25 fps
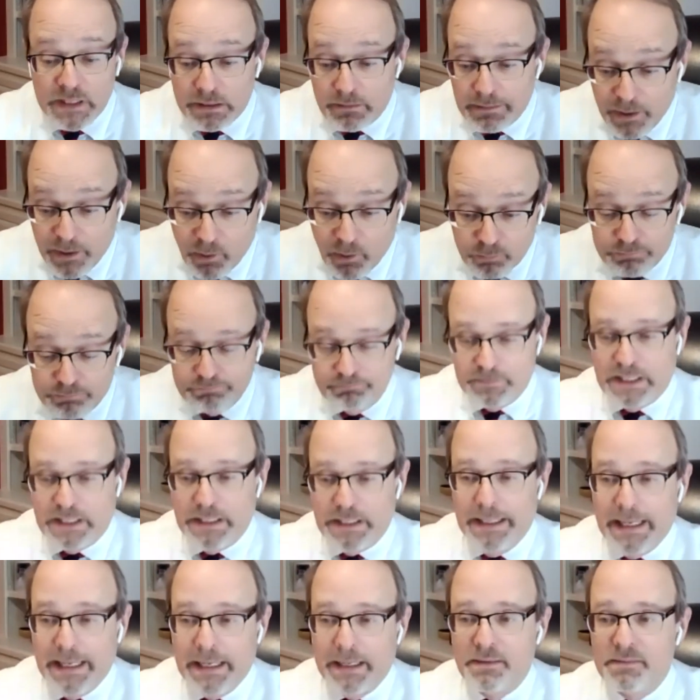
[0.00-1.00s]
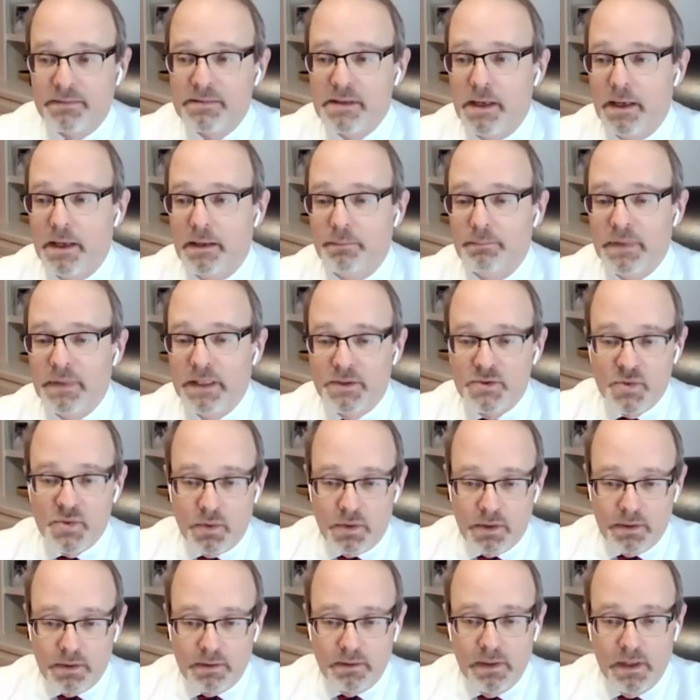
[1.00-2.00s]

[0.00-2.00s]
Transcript: help connect and sort of